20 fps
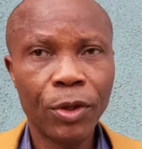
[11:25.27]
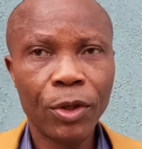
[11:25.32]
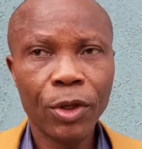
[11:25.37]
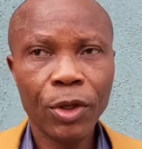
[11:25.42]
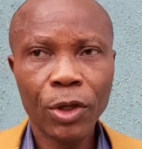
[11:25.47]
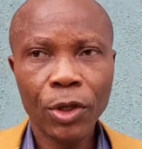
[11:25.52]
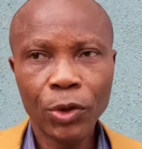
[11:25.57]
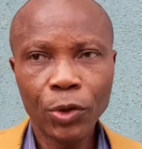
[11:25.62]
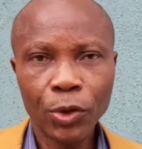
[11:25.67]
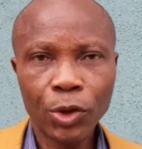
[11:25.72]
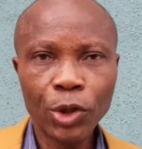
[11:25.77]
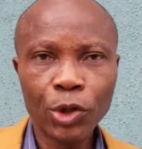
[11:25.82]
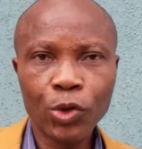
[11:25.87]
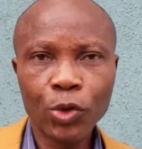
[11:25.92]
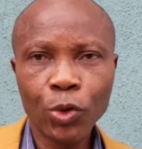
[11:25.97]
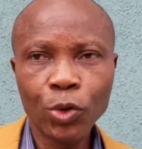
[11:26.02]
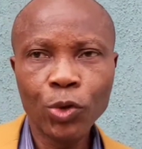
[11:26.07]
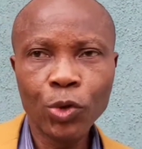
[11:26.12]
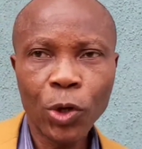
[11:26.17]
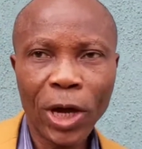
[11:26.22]
You need
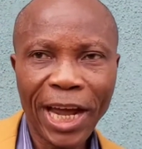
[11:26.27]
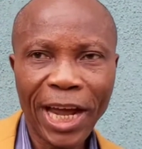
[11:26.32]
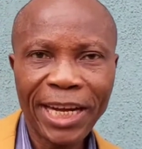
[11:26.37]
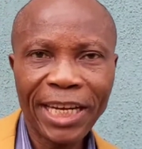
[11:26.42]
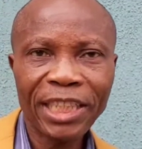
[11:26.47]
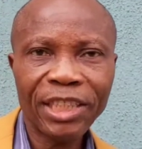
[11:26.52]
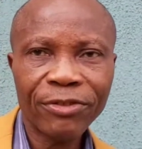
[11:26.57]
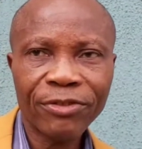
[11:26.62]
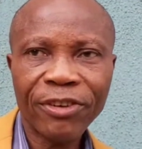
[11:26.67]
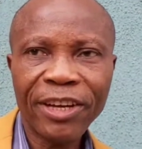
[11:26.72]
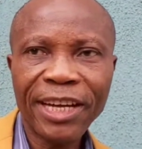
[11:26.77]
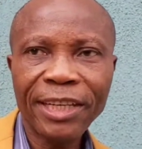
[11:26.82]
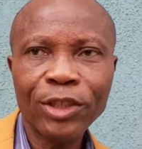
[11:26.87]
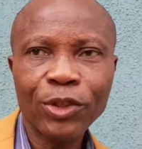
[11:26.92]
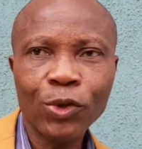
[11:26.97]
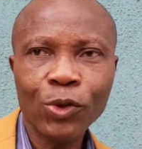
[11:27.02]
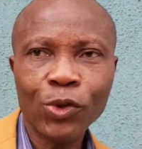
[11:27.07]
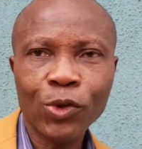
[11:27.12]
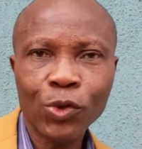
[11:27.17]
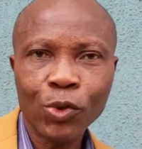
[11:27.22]
to identify
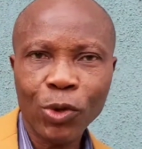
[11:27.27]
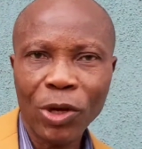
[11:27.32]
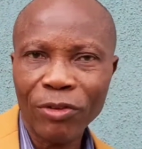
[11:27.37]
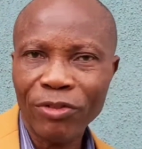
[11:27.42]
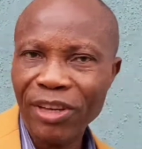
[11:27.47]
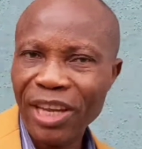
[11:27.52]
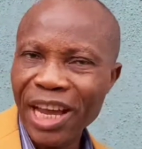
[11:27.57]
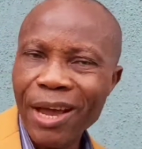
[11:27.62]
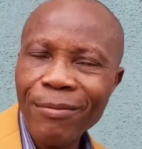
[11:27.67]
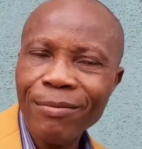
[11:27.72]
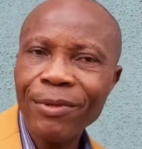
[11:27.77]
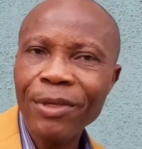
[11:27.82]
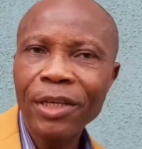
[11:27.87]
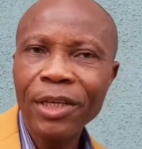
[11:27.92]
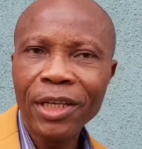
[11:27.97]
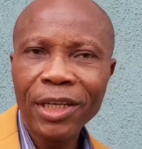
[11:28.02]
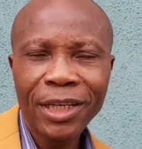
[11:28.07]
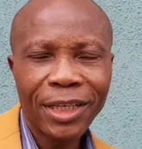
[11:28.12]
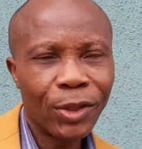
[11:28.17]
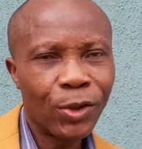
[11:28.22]
those you have helped,
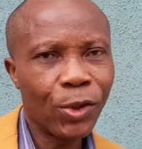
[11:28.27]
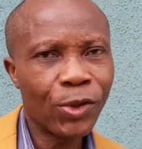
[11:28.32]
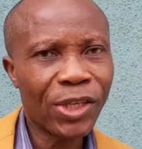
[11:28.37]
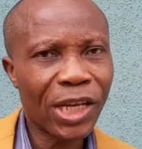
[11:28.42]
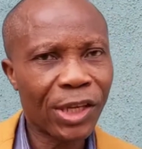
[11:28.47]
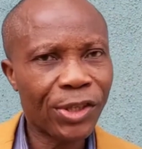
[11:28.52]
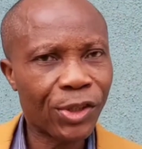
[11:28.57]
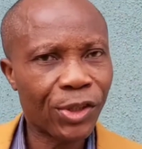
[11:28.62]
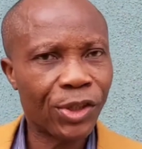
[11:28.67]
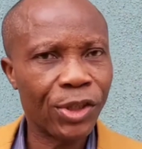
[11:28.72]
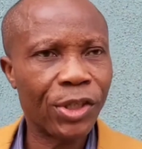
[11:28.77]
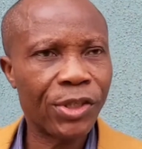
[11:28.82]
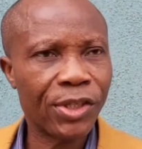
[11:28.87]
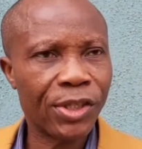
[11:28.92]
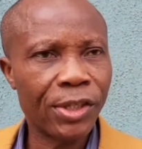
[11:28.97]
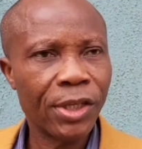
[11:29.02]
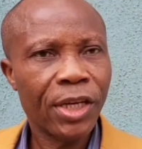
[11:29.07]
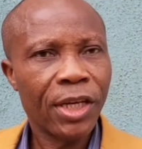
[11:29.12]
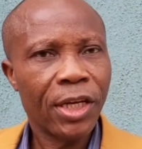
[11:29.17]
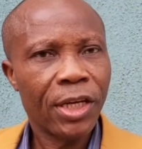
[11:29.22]
those associates
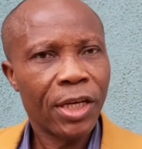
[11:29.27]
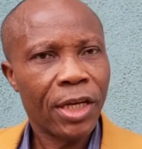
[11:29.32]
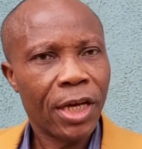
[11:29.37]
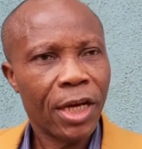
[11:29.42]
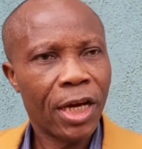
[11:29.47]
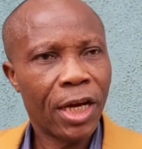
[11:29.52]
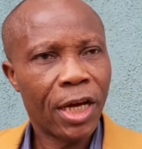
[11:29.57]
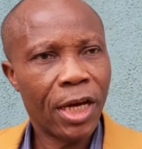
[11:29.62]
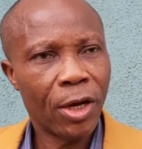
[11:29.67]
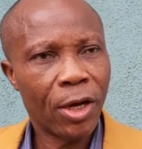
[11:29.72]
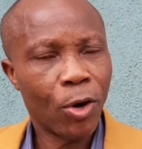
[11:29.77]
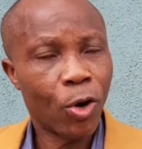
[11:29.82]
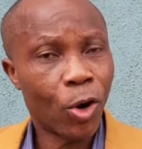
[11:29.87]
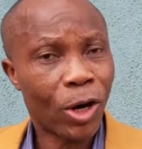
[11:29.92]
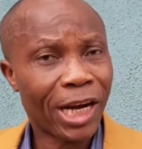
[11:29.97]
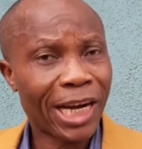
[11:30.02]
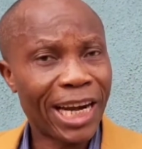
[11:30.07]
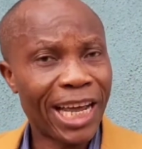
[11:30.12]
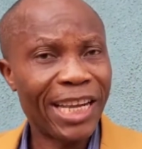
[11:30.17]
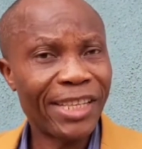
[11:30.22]
or
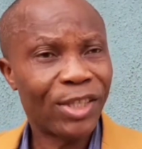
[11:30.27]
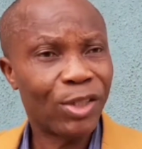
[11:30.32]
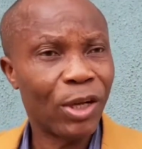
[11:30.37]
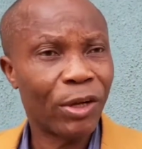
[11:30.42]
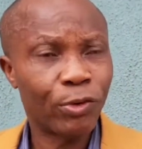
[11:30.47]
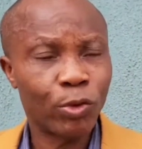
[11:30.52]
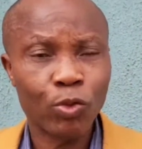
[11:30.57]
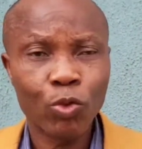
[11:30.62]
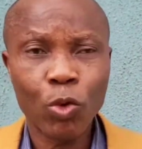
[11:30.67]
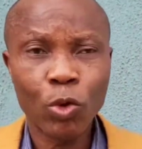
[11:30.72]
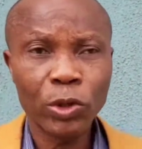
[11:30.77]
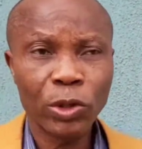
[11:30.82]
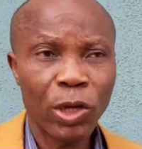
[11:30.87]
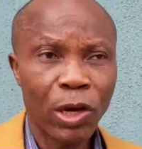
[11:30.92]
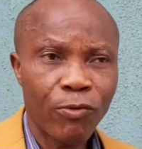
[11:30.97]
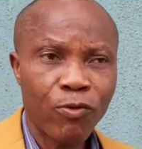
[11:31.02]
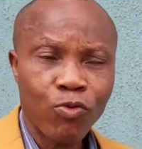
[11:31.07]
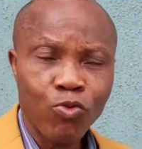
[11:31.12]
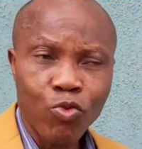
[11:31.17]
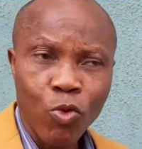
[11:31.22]
clients that you
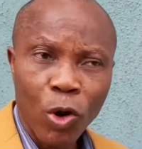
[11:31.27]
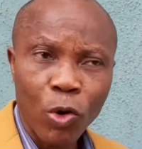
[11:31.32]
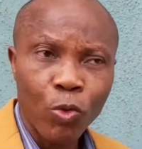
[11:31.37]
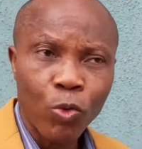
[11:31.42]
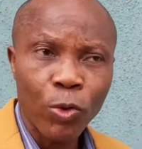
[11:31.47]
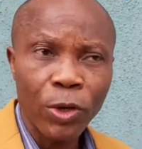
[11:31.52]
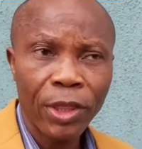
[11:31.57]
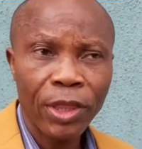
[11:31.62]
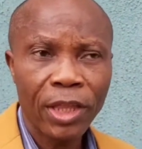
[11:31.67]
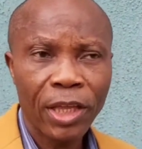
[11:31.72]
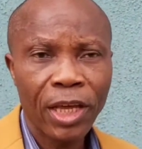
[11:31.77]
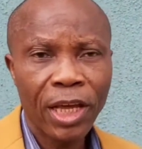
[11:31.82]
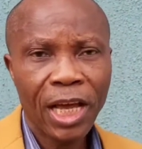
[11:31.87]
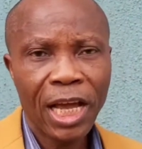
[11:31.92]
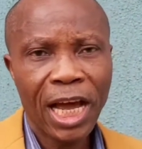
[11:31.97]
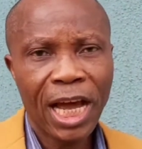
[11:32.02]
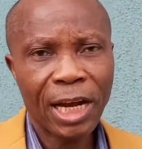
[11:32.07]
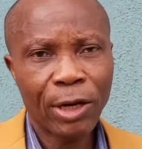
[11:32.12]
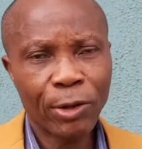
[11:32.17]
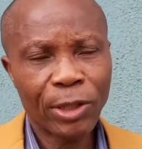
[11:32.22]
have worked with
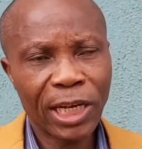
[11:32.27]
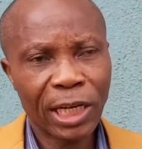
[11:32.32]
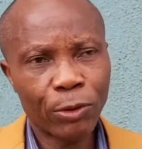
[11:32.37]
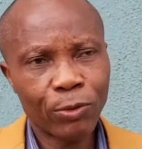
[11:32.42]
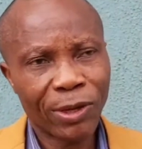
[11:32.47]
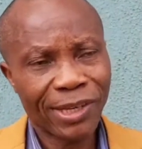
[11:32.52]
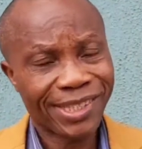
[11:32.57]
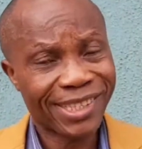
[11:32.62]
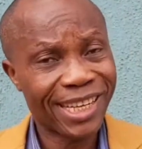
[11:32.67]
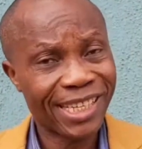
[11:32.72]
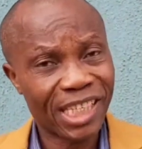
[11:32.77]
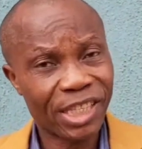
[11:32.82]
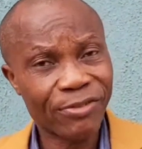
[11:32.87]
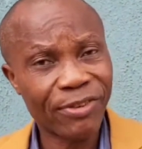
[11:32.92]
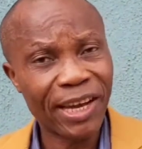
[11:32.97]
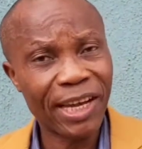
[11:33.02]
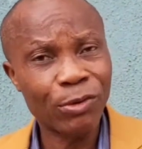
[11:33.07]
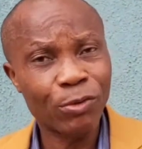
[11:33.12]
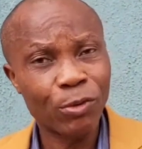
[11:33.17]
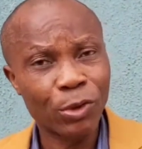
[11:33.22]
and that were
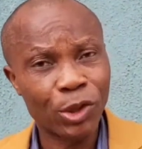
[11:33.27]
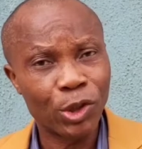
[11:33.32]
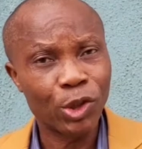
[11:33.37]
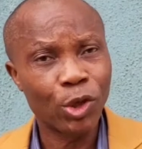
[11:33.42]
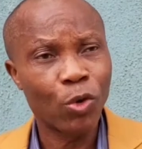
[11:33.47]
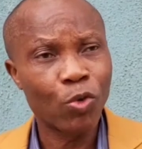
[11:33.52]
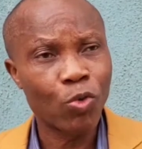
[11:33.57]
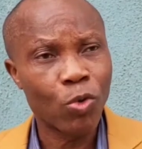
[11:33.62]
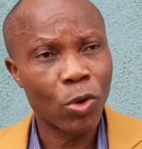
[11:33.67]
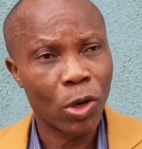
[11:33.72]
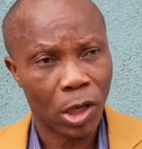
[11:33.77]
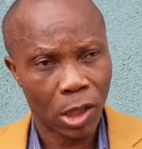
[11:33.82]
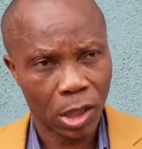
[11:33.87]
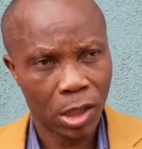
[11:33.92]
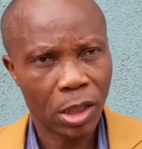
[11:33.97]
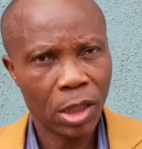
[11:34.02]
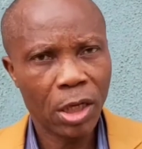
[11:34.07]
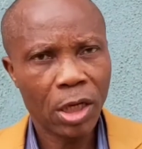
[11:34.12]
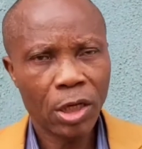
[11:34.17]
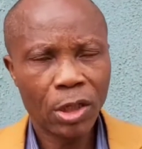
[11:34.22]
satisfied with your work.
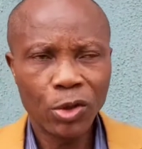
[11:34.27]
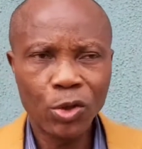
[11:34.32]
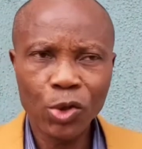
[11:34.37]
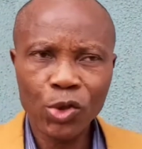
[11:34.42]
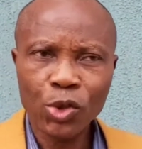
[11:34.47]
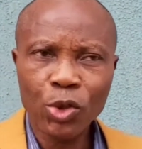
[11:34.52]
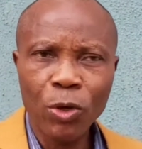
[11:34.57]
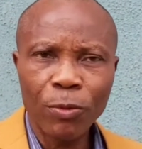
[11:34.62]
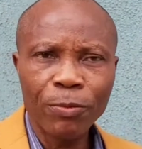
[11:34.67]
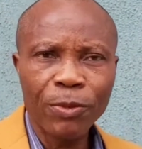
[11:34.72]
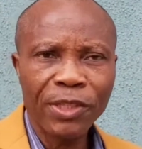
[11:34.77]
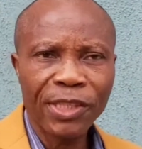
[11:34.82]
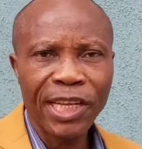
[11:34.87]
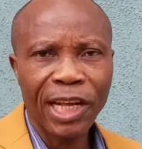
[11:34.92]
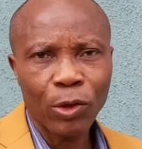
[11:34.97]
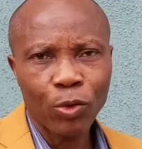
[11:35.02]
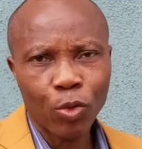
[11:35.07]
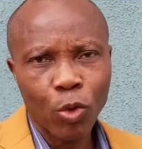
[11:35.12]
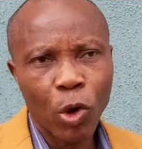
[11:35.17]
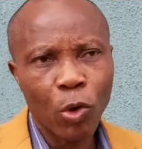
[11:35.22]
Those companies that
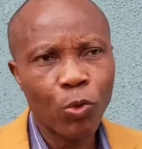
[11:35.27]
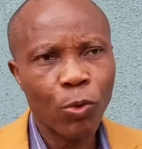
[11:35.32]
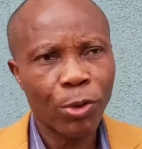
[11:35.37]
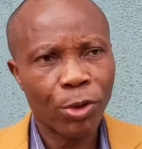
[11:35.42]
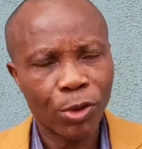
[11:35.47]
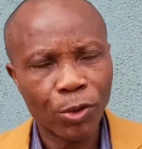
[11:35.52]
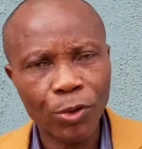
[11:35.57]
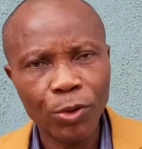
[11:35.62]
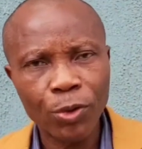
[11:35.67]
work with you,